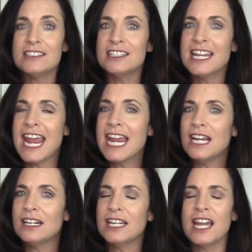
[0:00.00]
Today
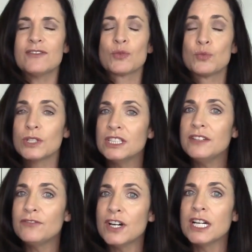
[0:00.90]
I have a
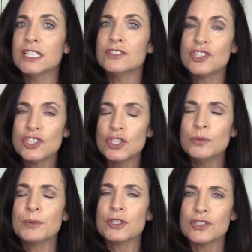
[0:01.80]
really fun,
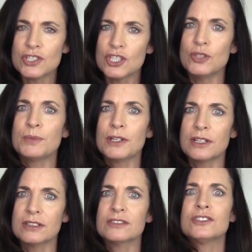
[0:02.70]
super,
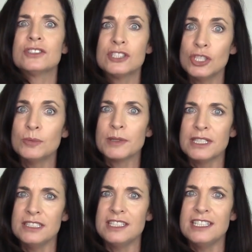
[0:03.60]
super, super
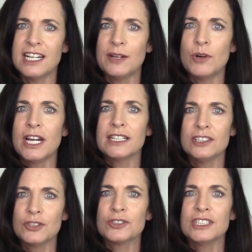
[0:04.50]
easy DIY. It
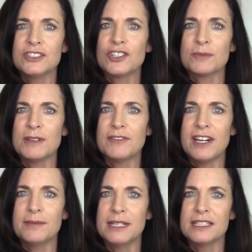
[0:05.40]
literally took me
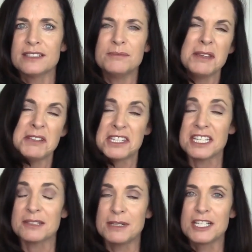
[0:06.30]
five minutes, maybe
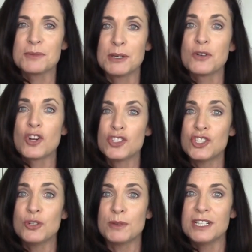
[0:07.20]
six minutes, but
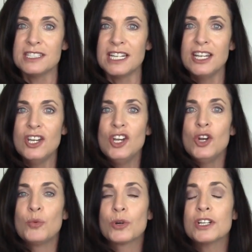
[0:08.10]
super easy.
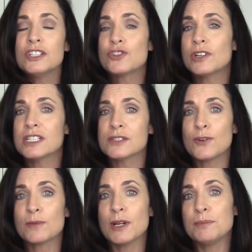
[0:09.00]
We're gonna
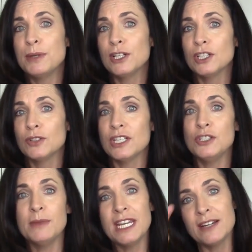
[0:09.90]
transform a pillow that
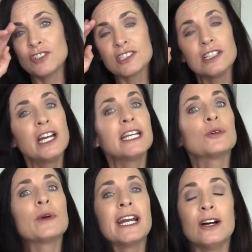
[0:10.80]
you may have just lying
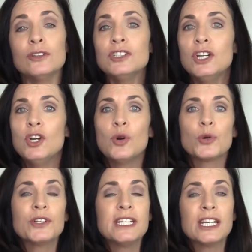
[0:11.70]
around,
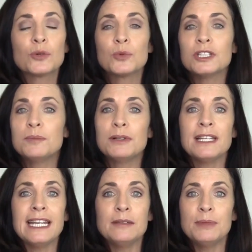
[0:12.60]
or you can get a really
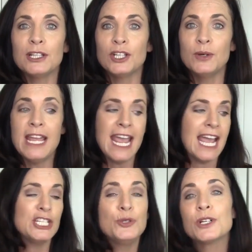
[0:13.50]
plain pillow
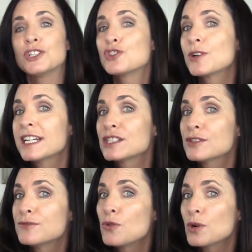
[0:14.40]
and you're gonna
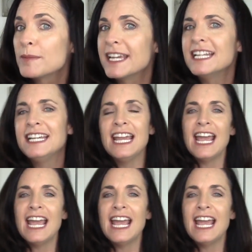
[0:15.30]
transform it.